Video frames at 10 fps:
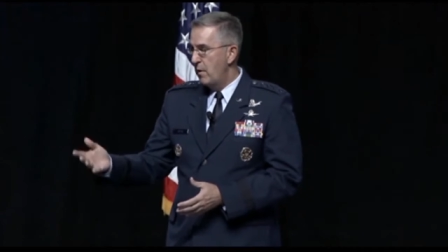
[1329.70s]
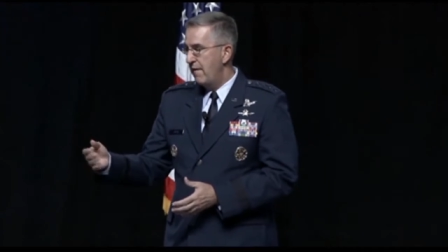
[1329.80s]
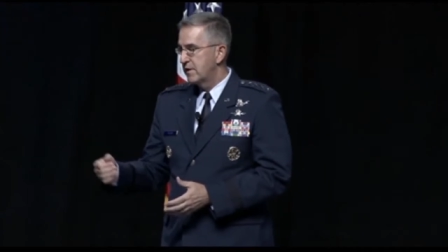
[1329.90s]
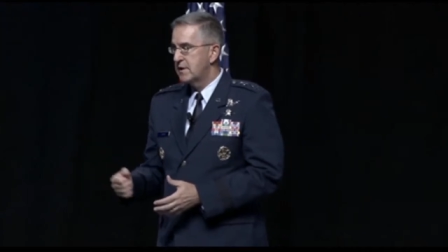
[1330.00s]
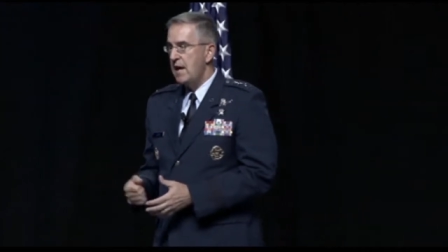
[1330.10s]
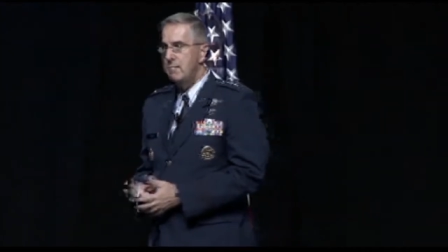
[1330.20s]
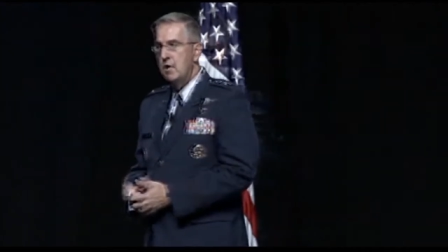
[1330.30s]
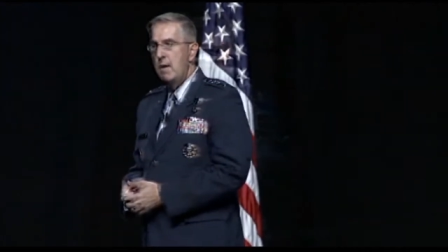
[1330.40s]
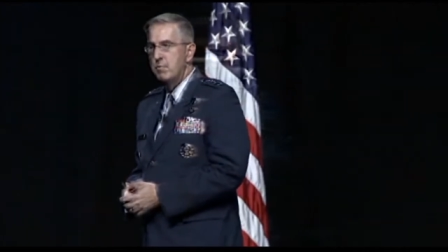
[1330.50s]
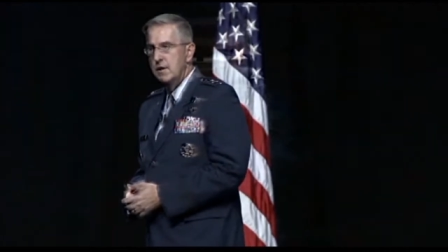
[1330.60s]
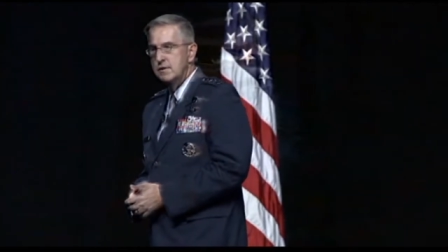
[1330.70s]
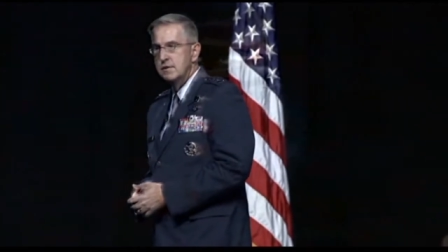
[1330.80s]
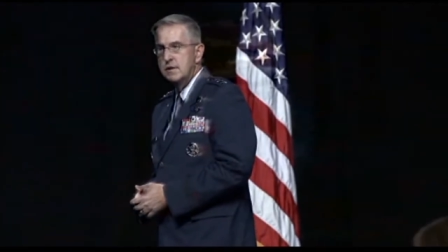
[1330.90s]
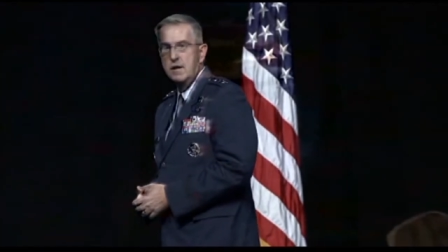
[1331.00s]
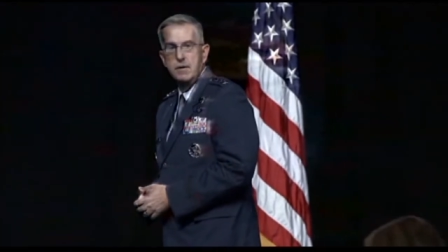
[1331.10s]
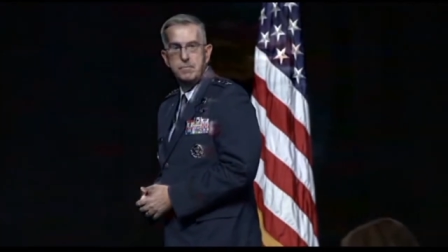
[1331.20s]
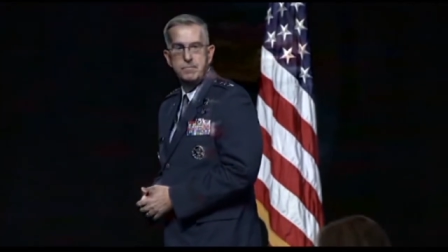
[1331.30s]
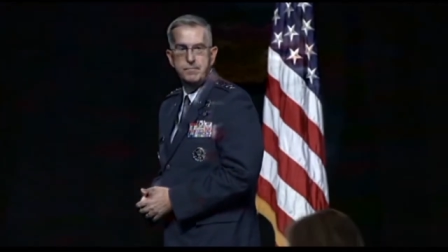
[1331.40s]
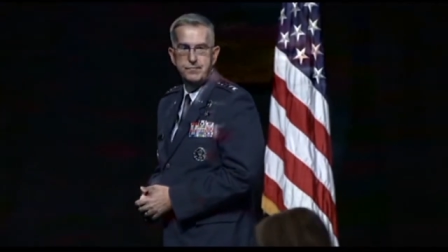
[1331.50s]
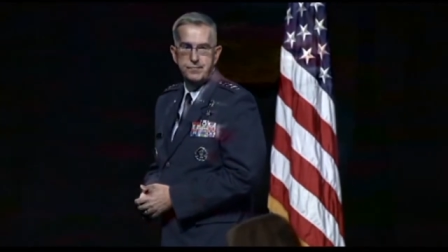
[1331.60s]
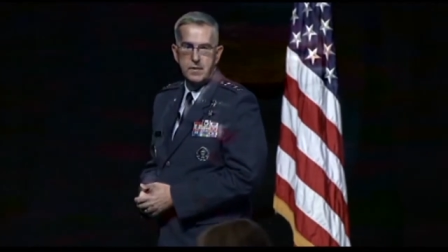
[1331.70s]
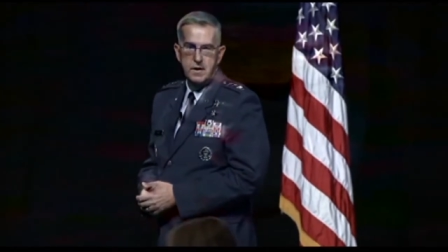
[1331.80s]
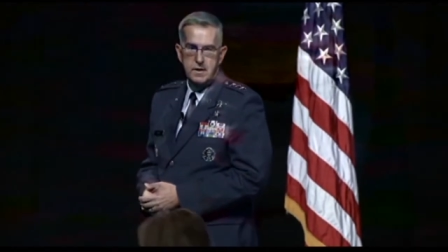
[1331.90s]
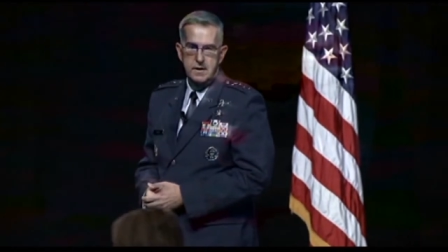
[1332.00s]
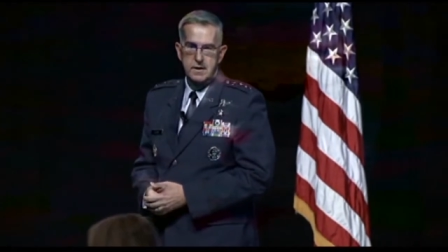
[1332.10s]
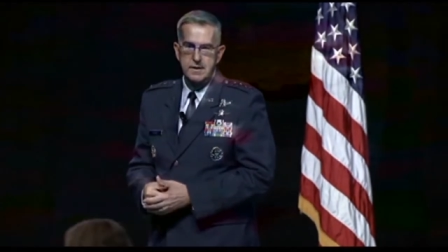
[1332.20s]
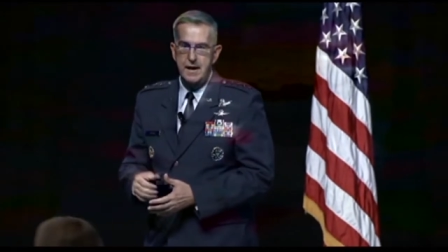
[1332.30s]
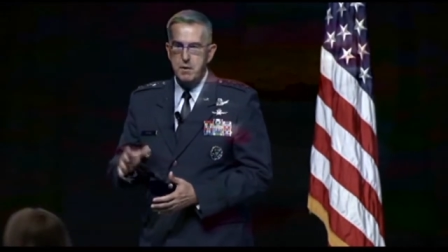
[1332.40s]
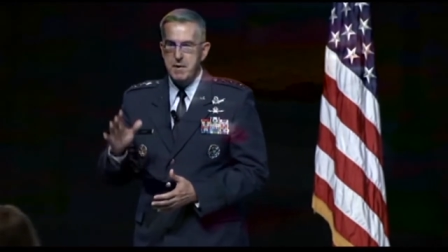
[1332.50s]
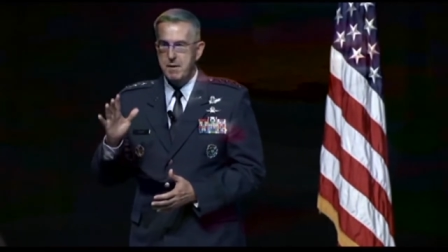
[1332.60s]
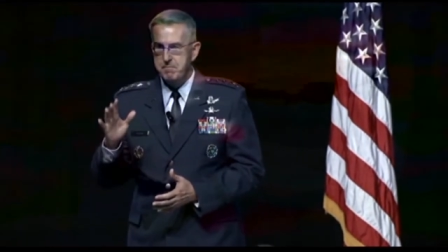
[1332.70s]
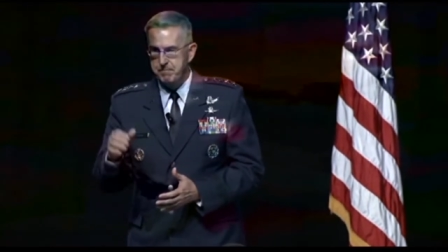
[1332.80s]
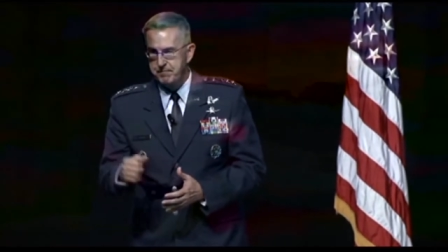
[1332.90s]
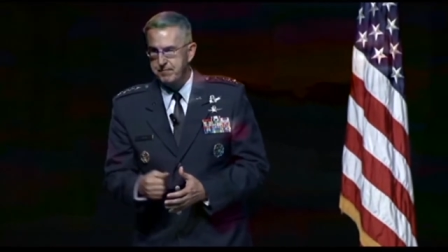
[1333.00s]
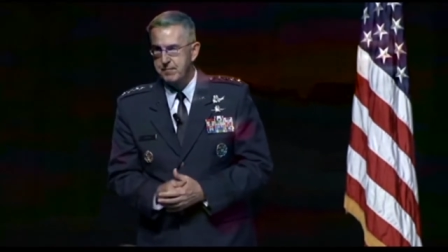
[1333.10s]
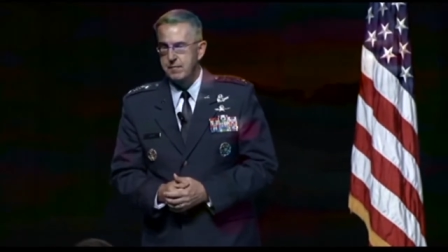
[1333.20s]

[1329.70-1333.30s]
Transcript: And then we have a cyber operations center. Thank you, ma'am.